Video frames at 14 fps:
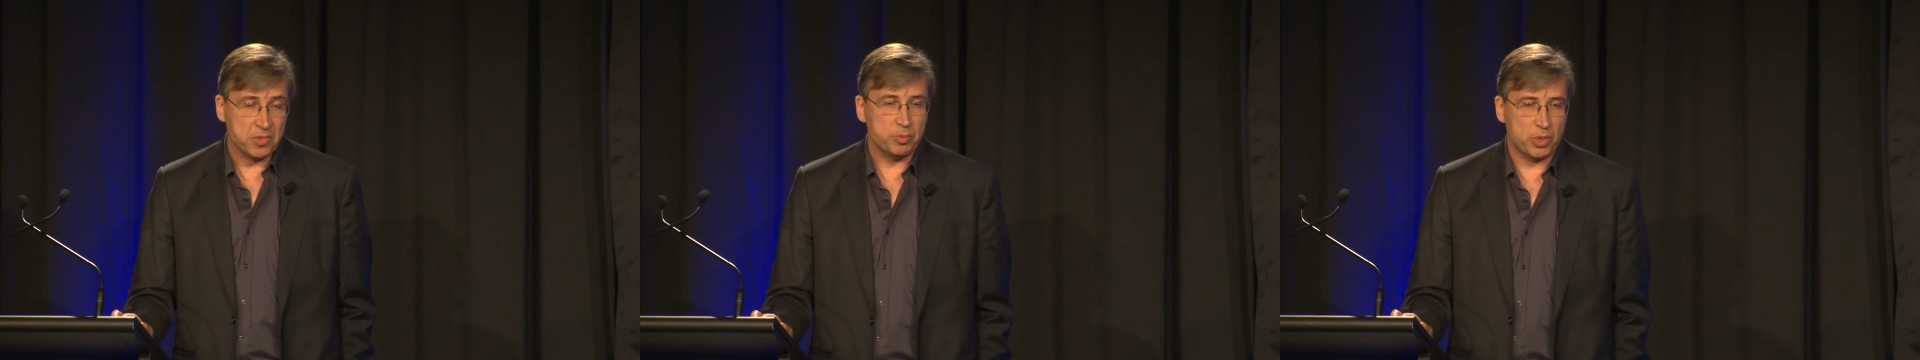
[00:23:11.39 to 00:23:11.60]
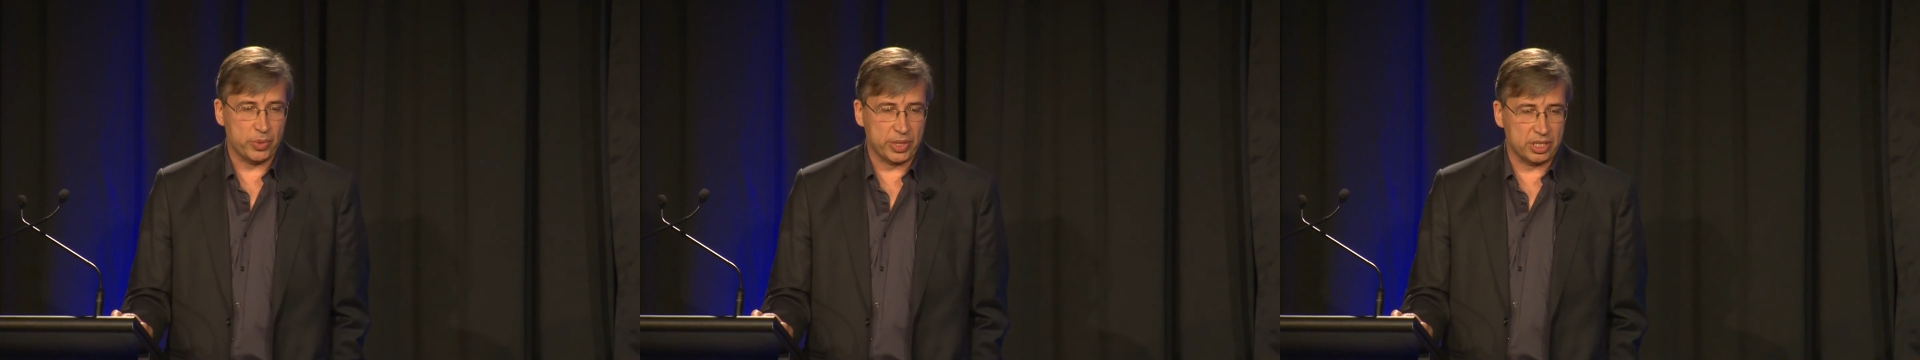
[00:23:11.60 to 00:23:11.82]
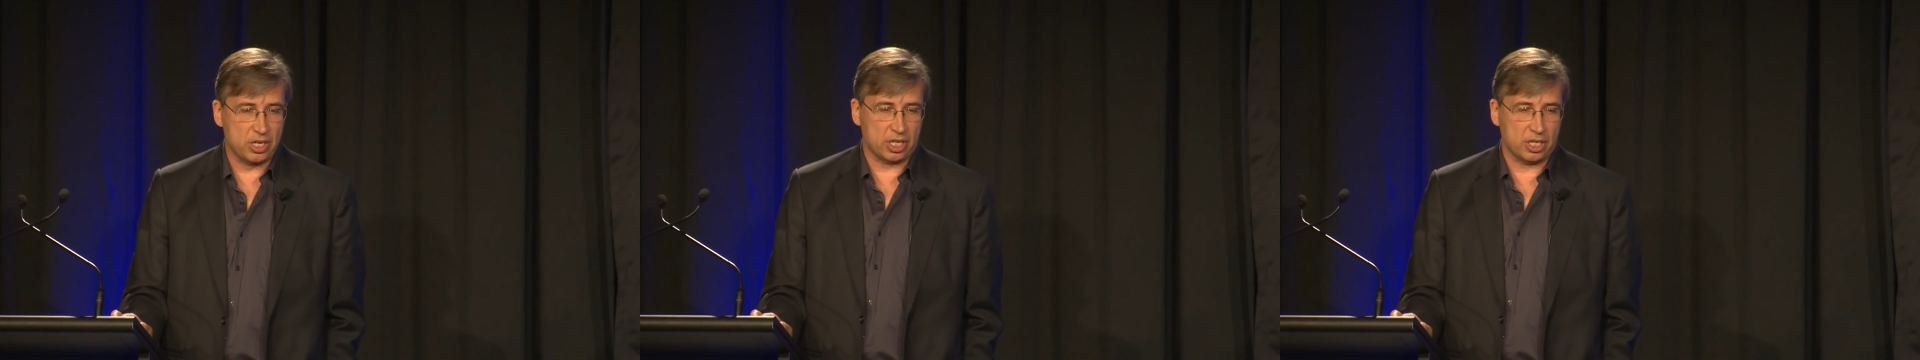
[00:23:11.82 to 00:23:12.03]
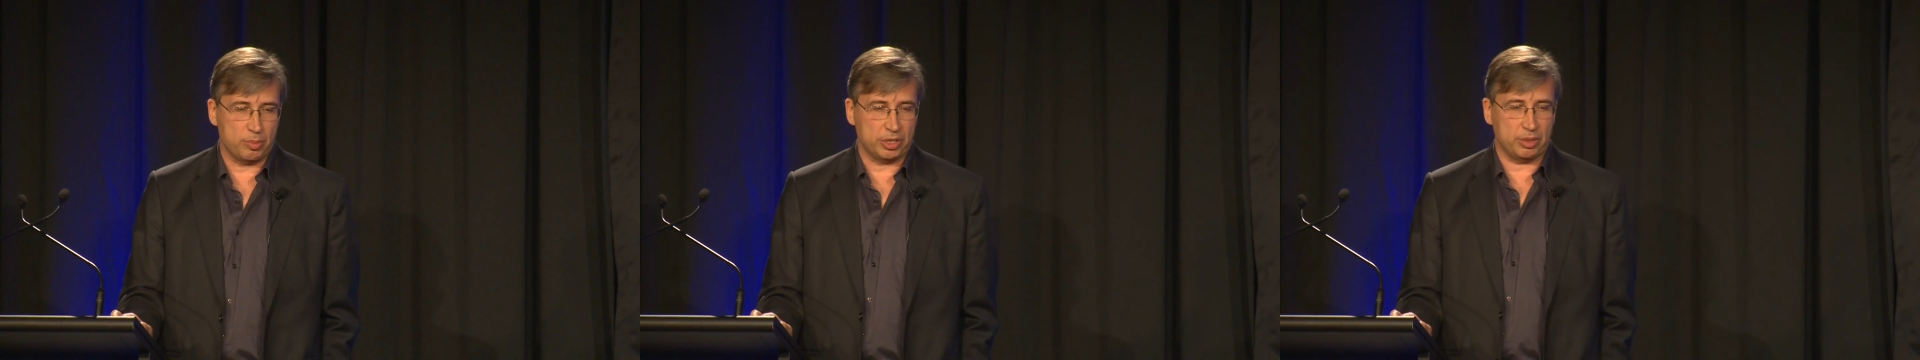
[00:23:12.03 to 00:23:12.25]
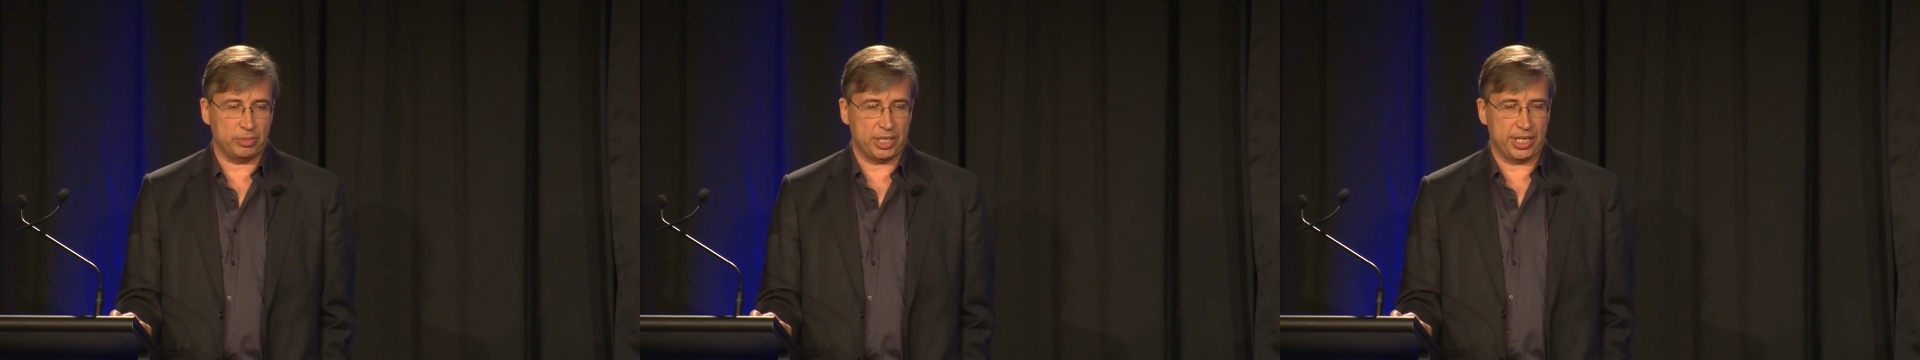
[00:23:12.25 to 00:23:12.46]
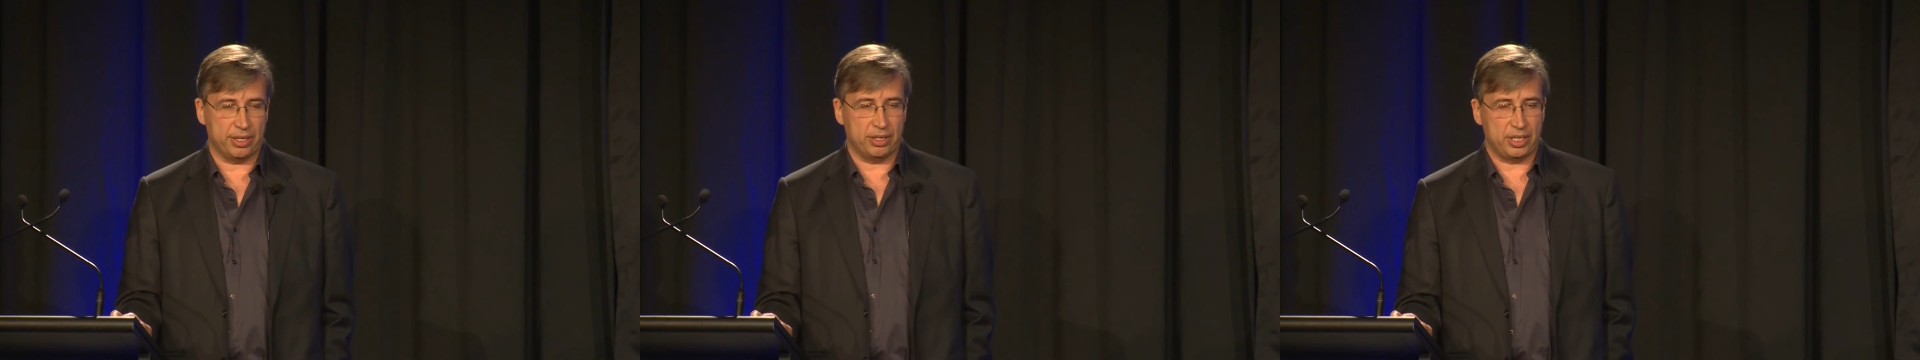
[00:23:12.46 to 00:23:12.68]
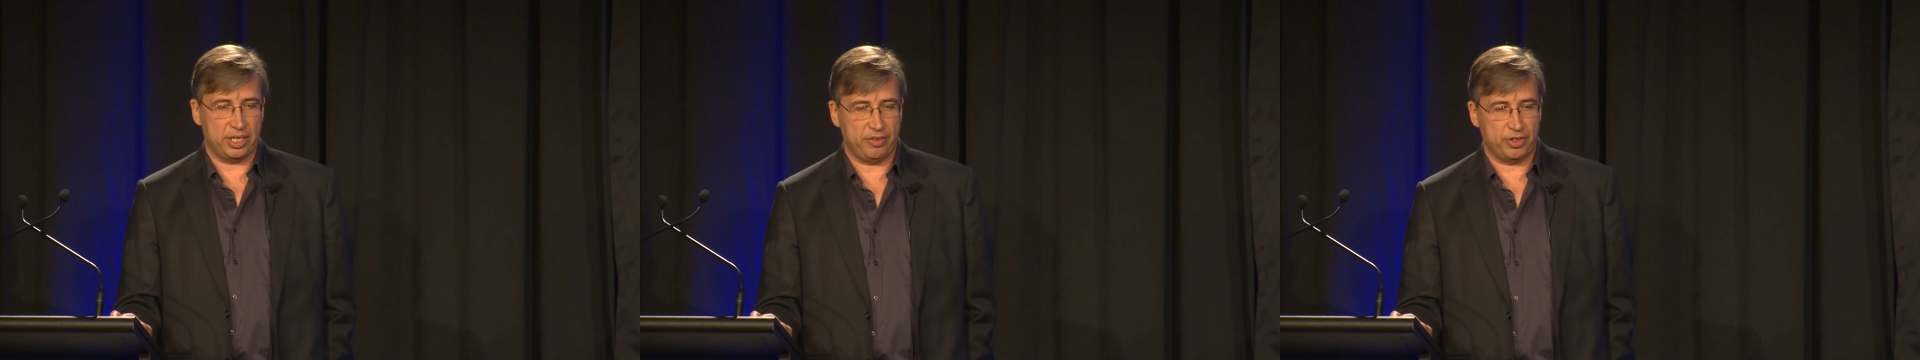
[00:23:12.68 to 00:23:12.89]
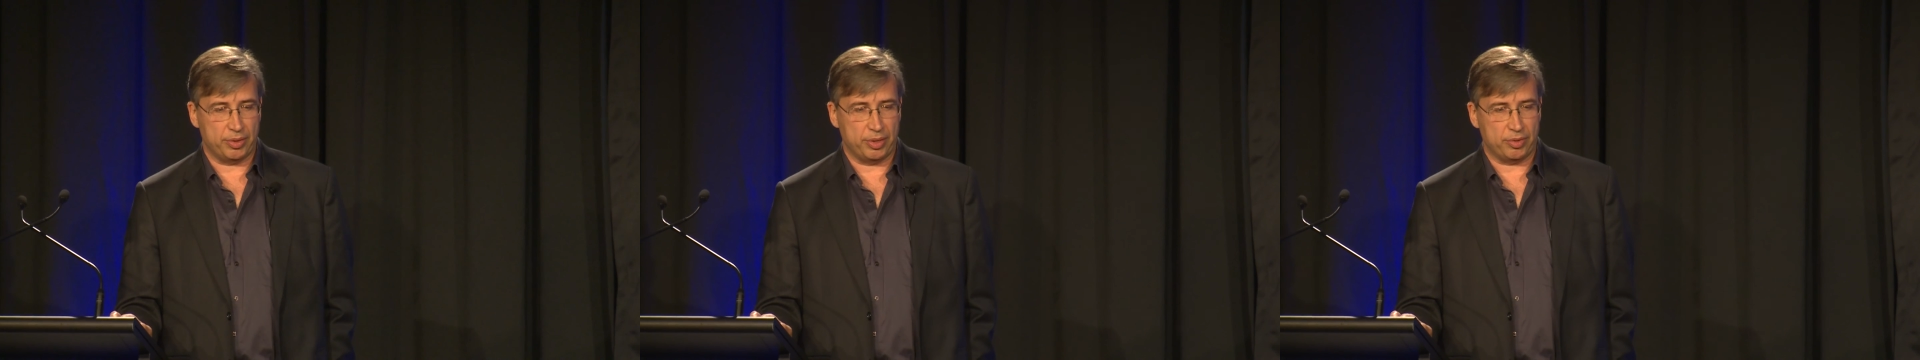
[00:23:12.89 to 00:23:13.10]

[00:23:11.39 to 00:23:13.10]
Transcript: but we can talk about them later if you're